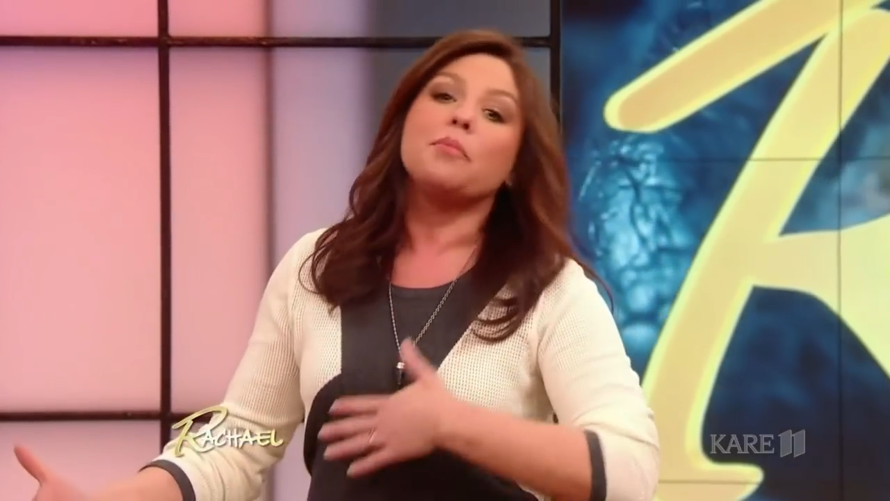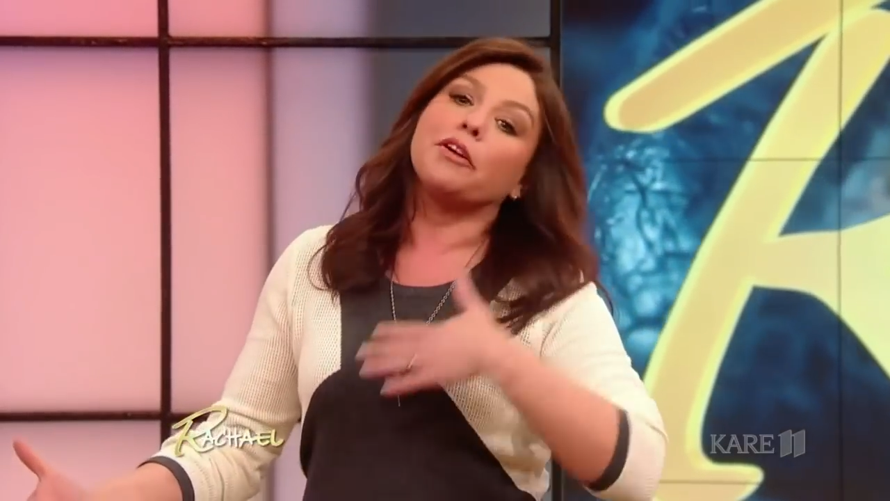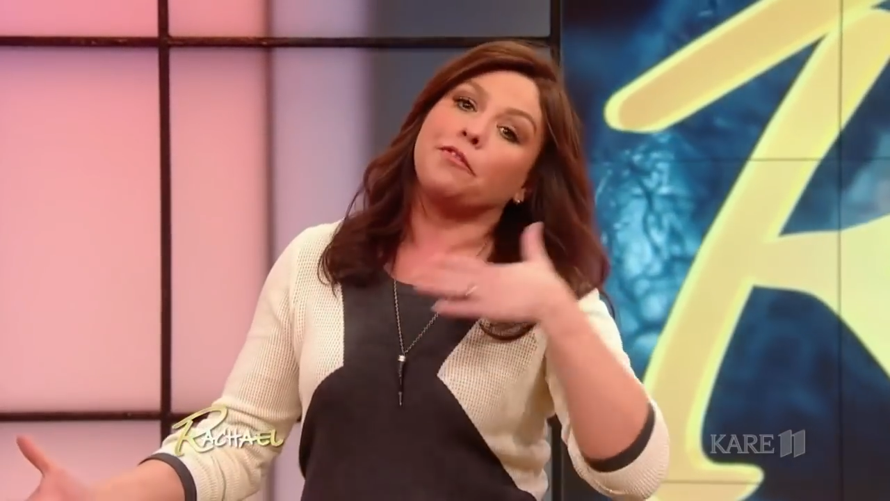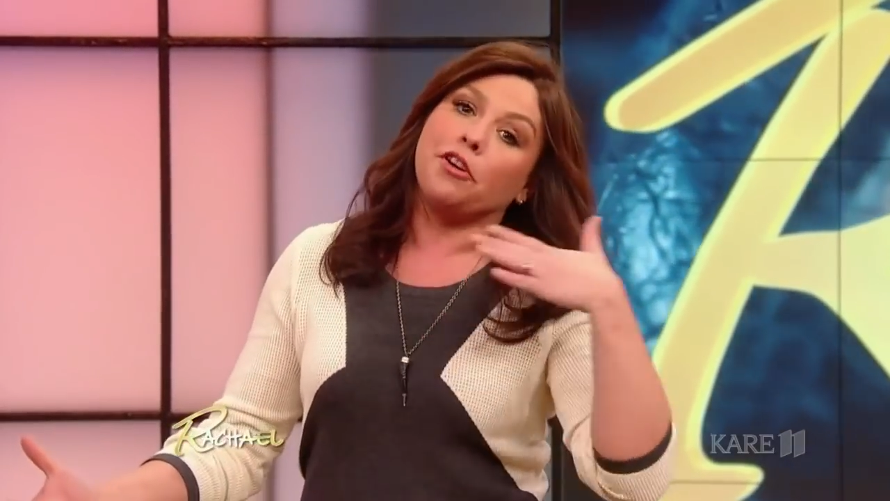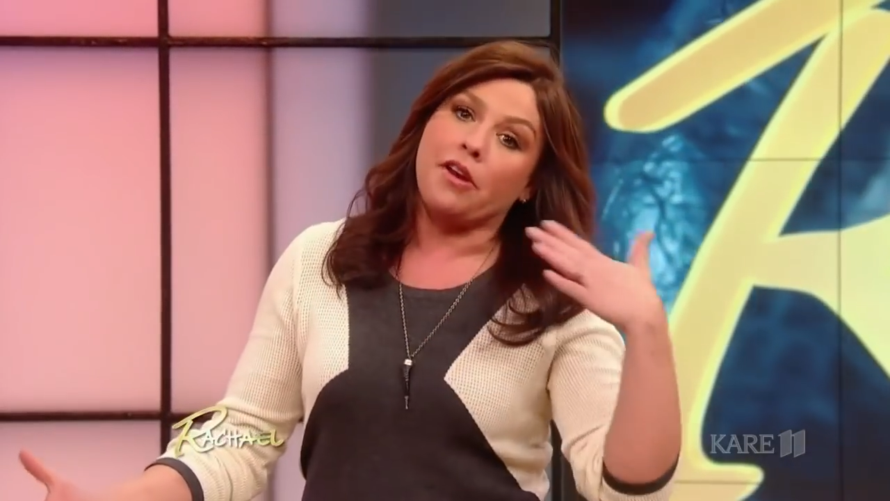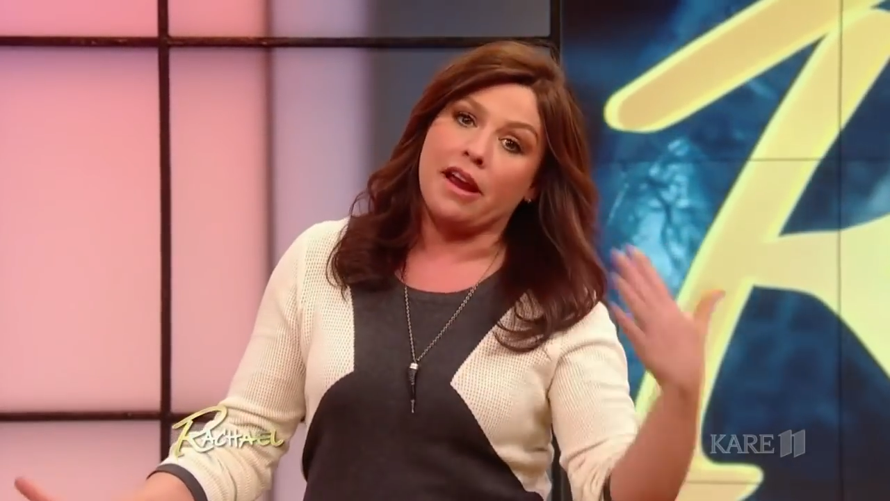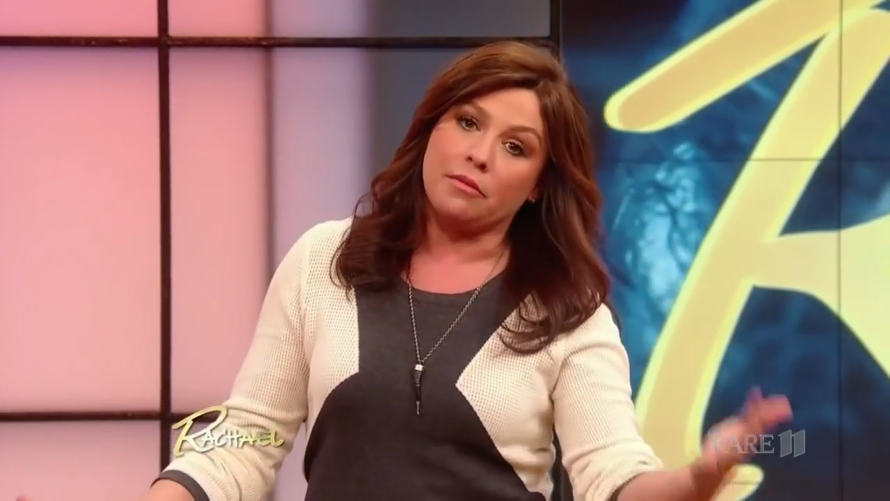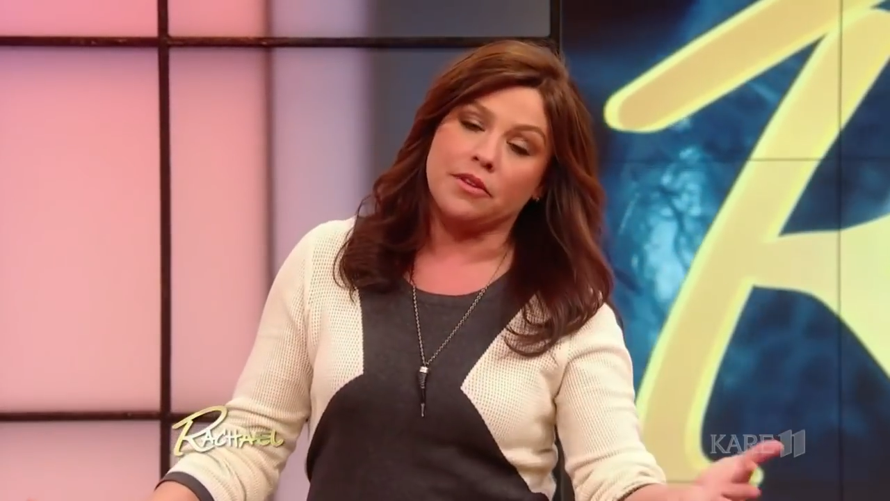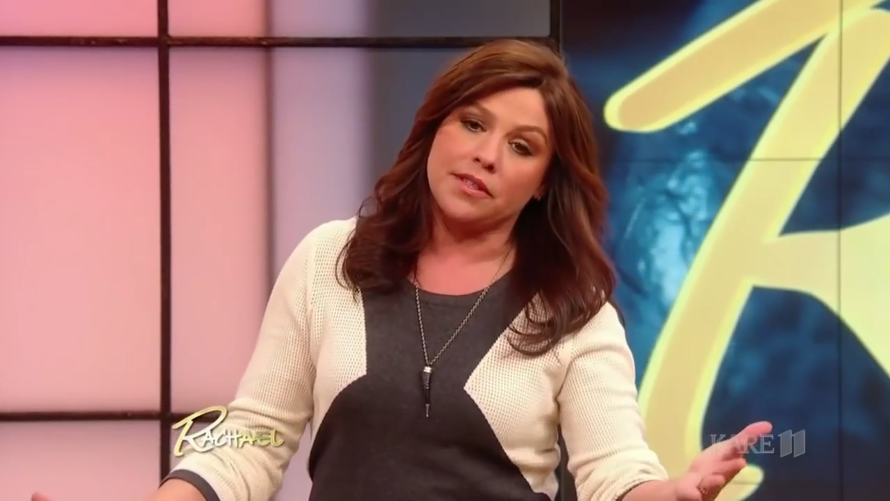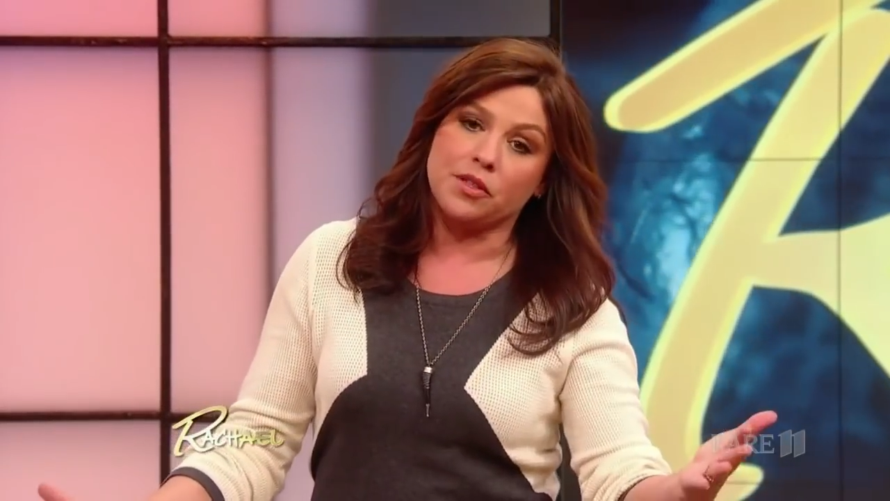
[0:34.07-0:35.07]
but for your
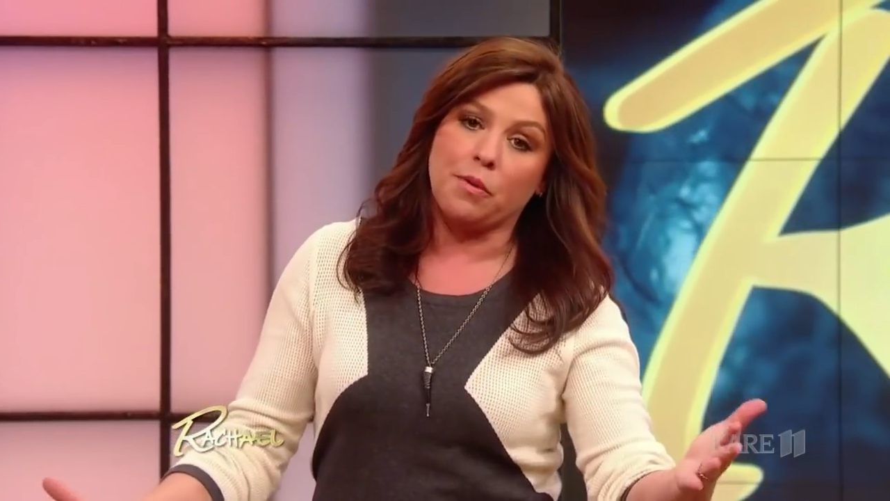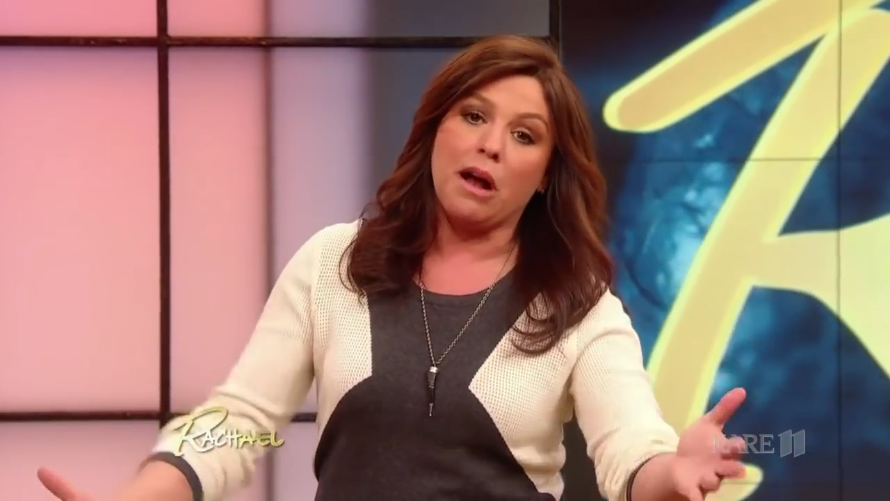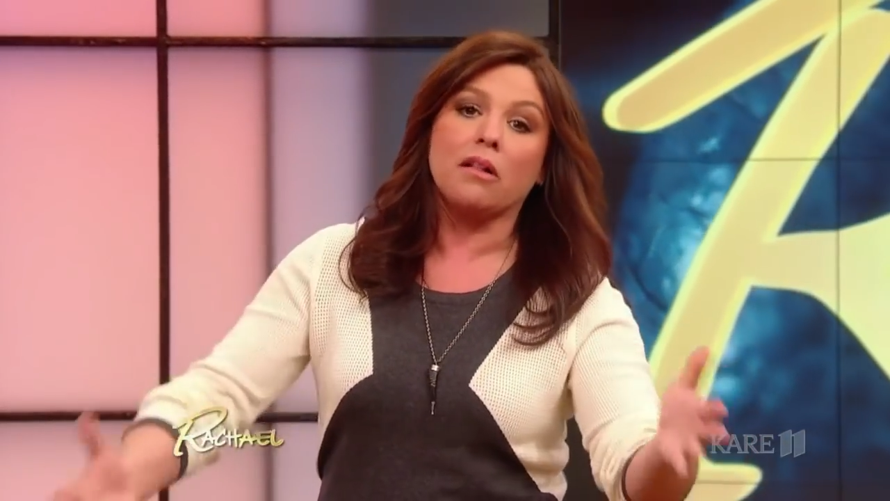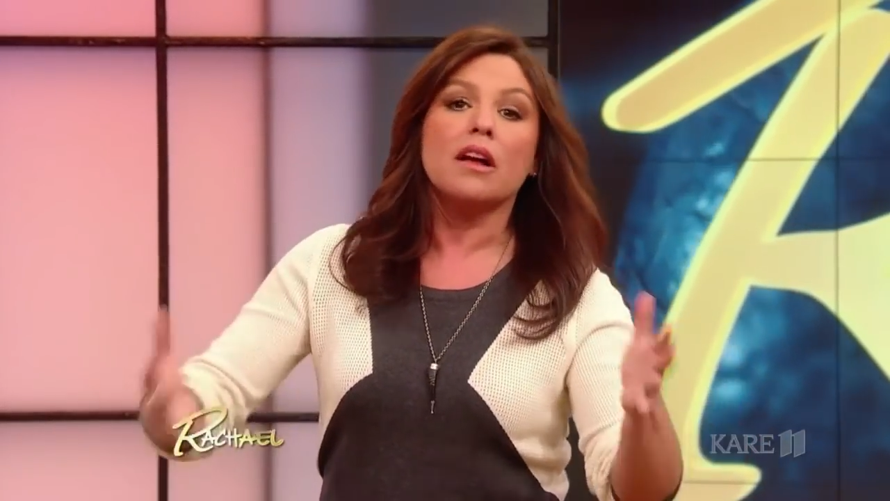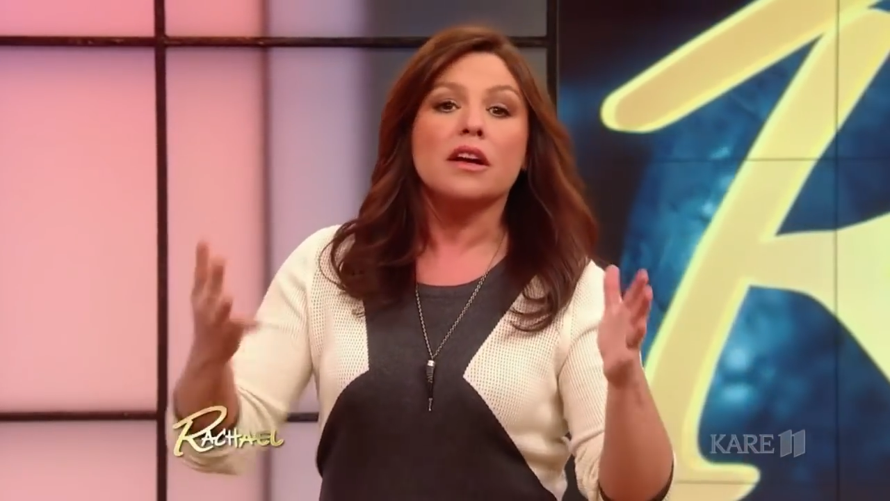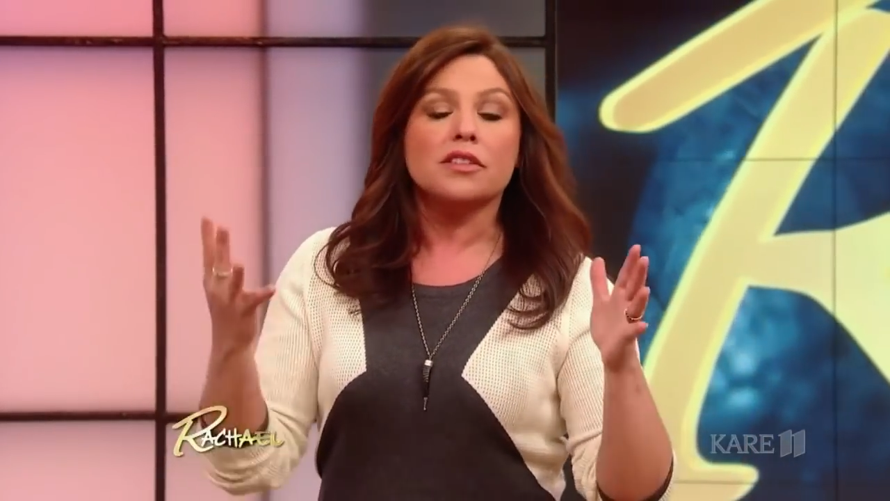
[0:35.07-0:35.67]
animals as well.